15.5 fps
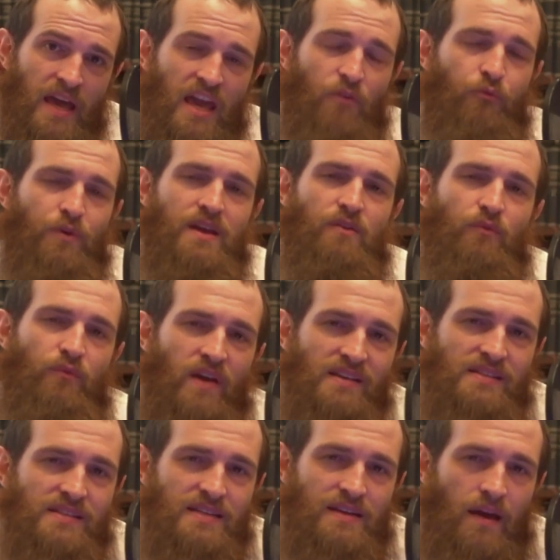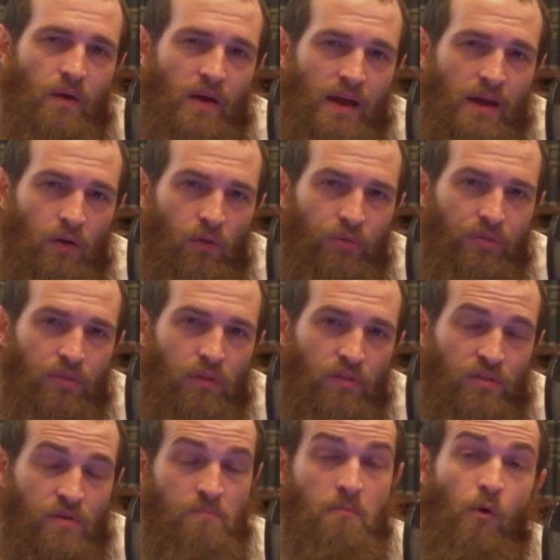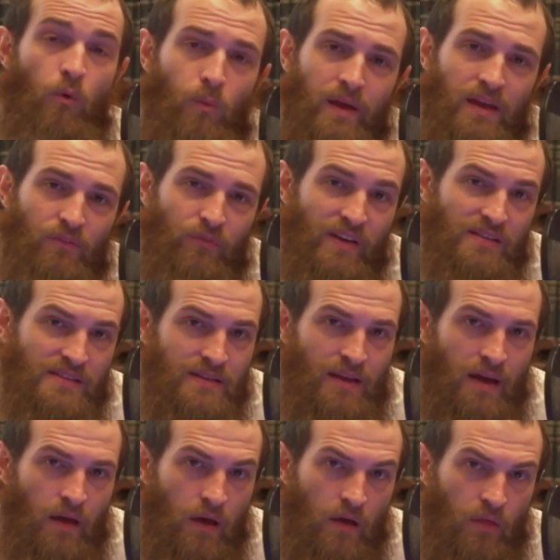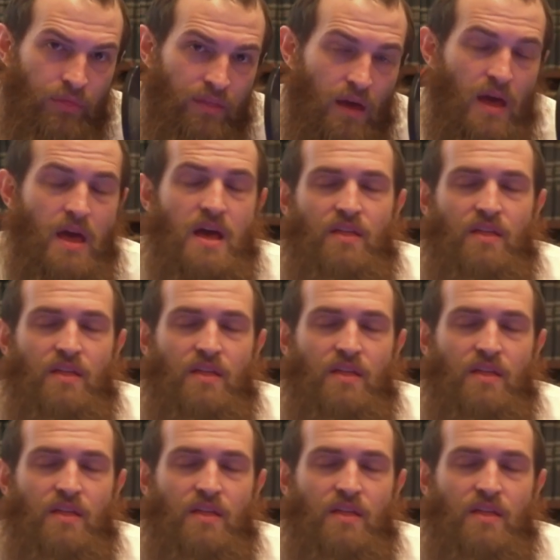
If we invest in our health, the more we invest in our health,